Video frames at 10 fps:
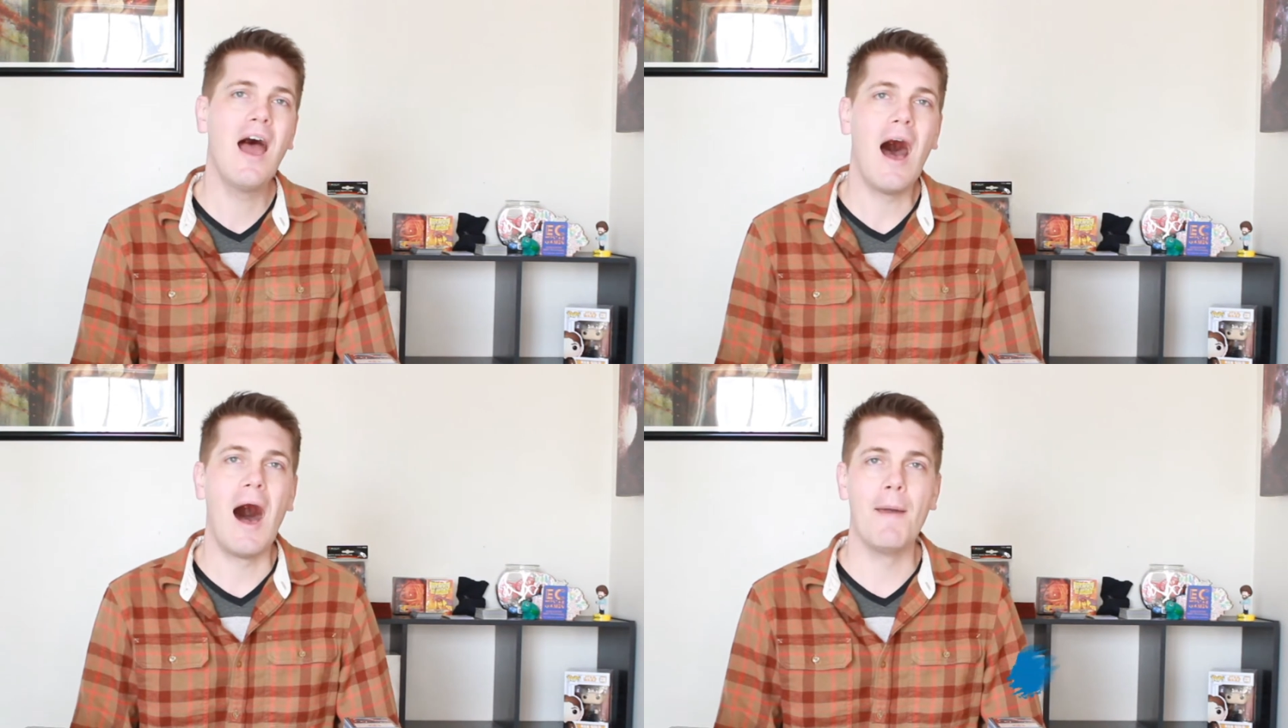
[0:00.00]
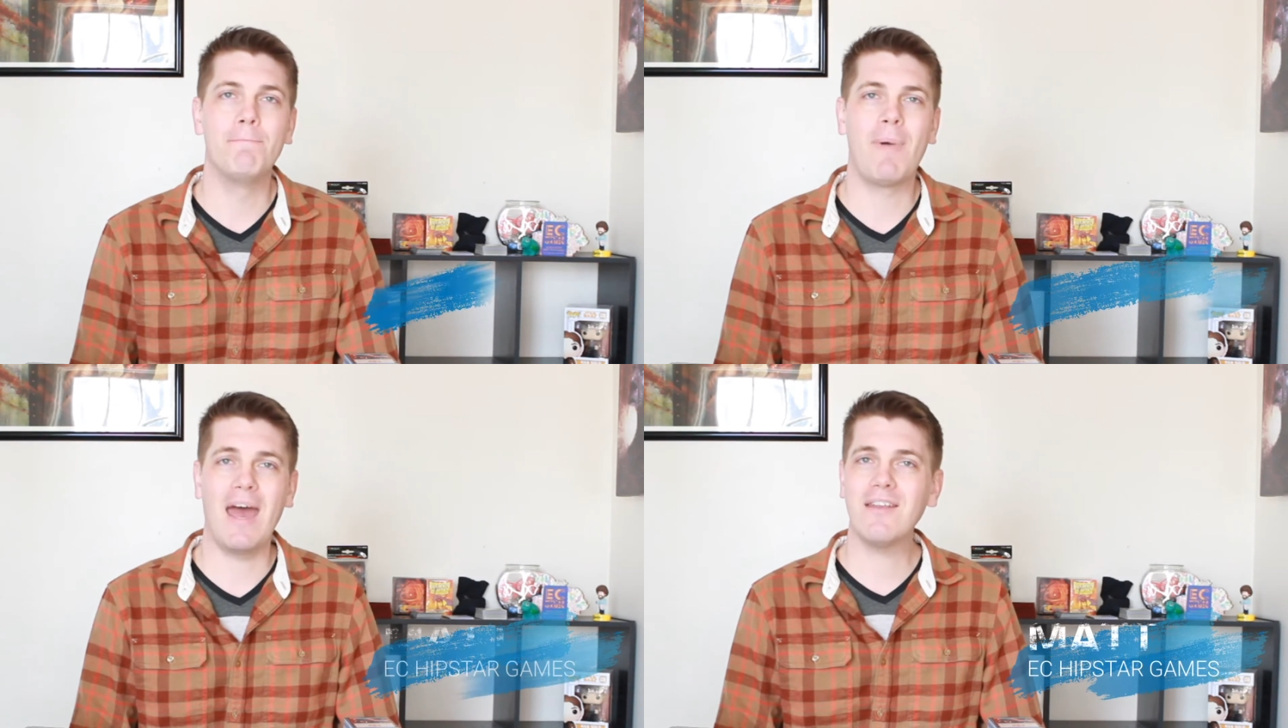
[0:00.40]
I'm
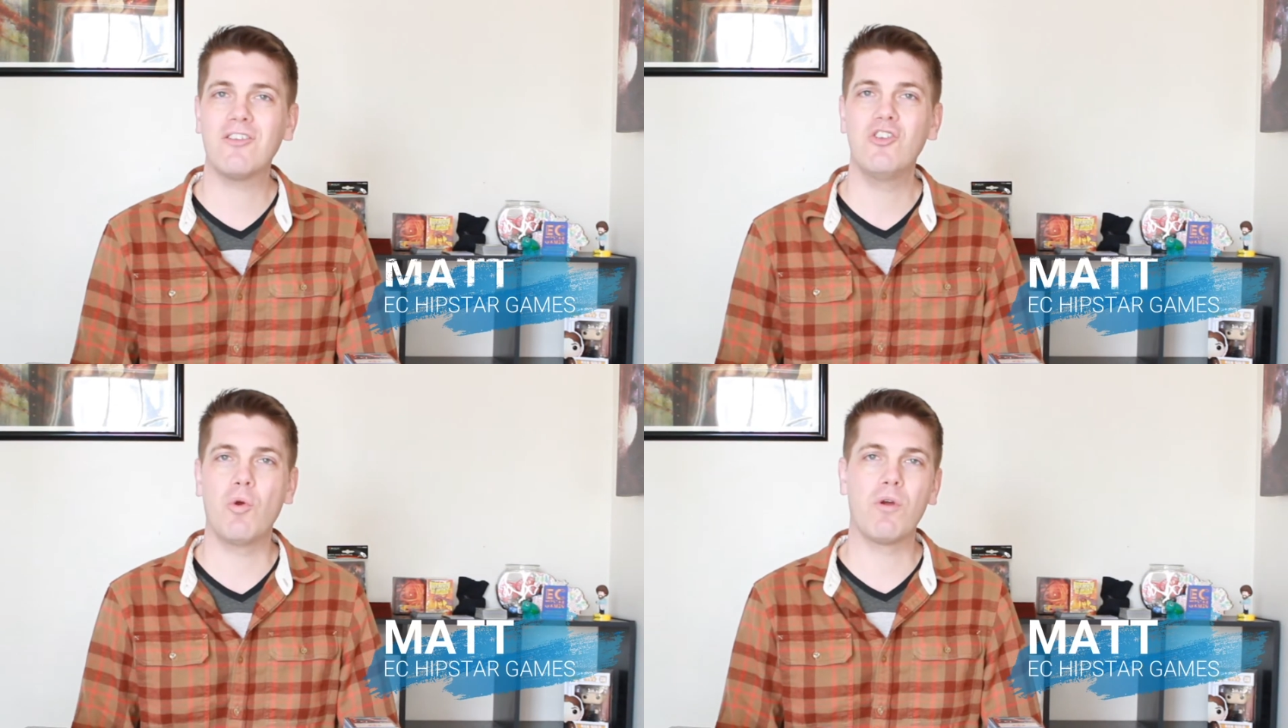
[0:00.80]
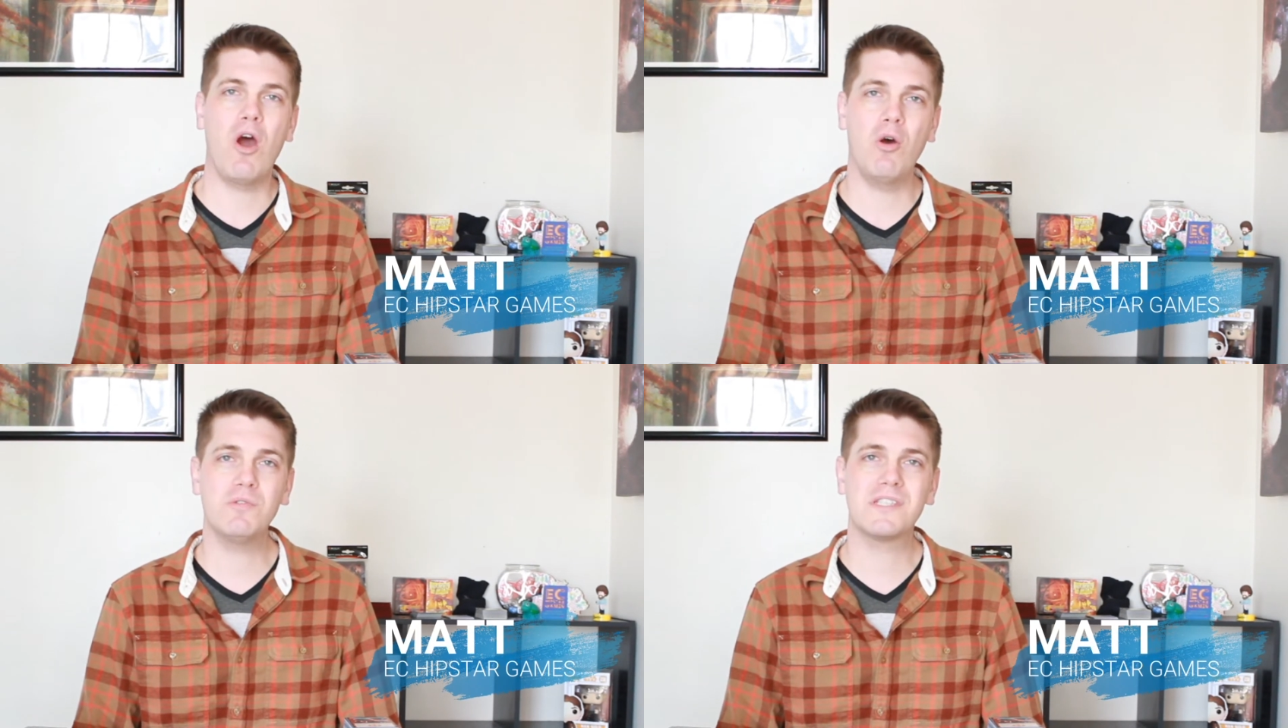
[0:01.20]
Matt, your
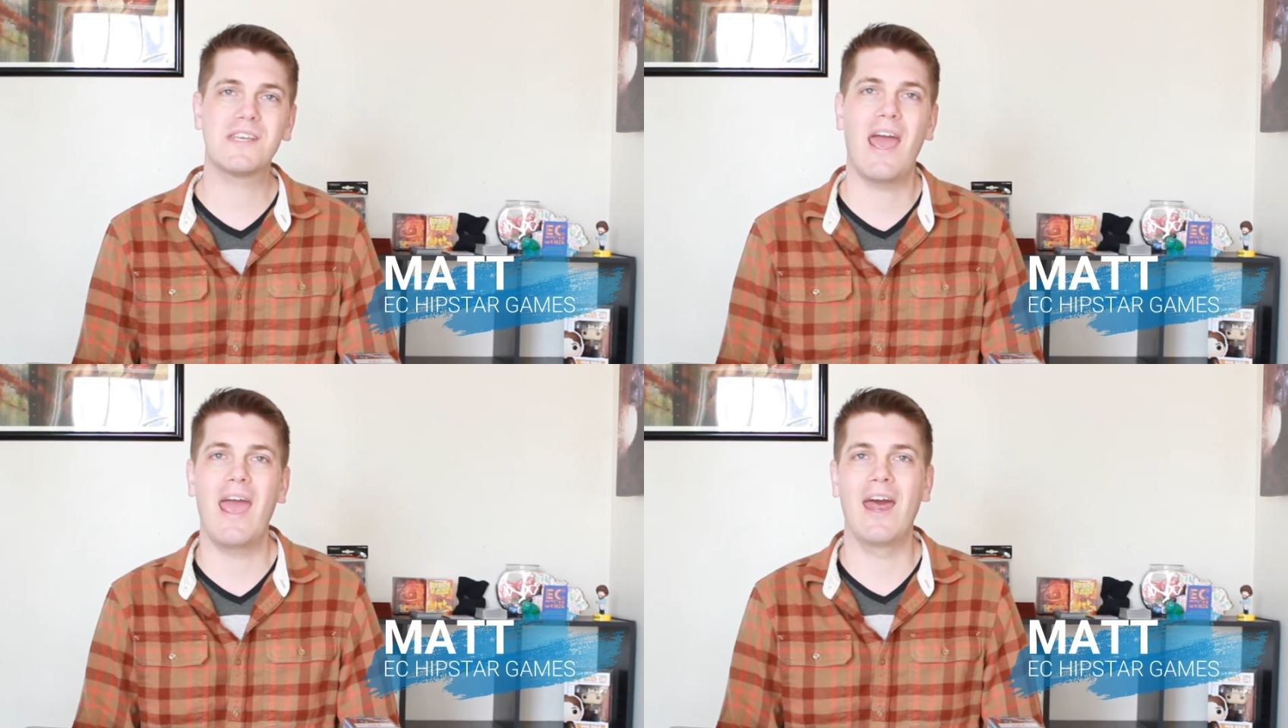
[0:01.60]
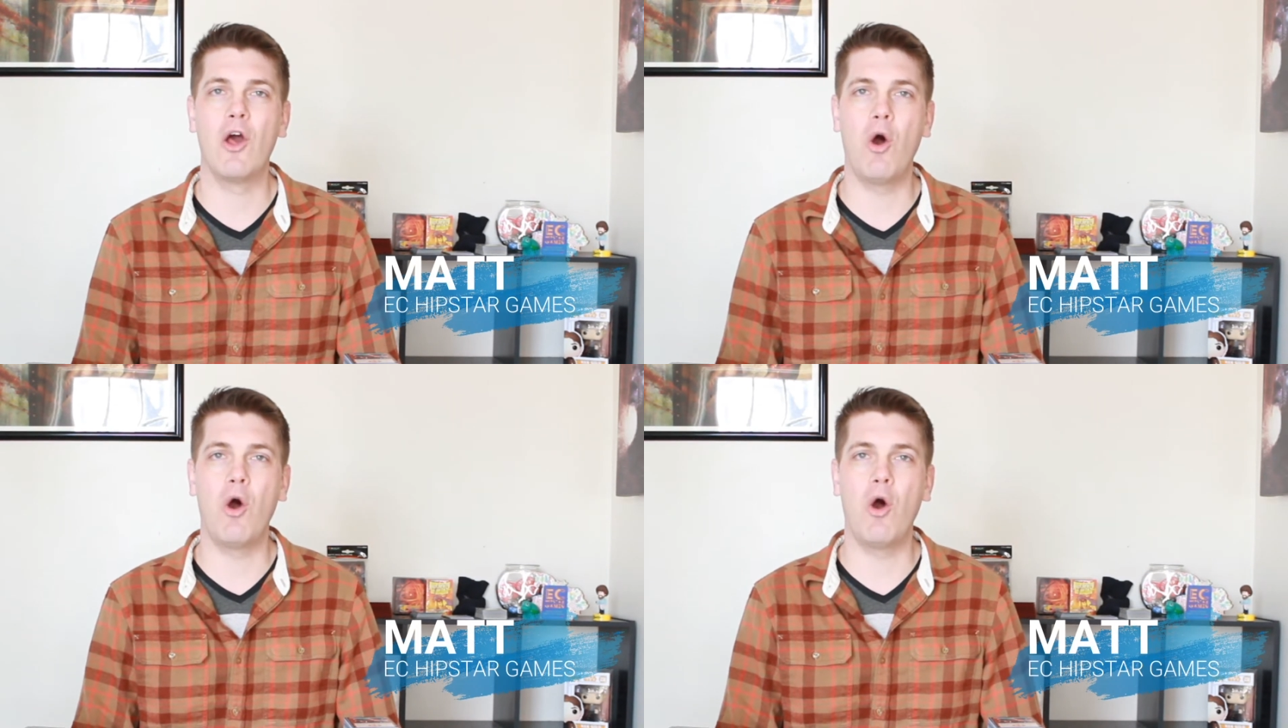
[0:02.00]
host and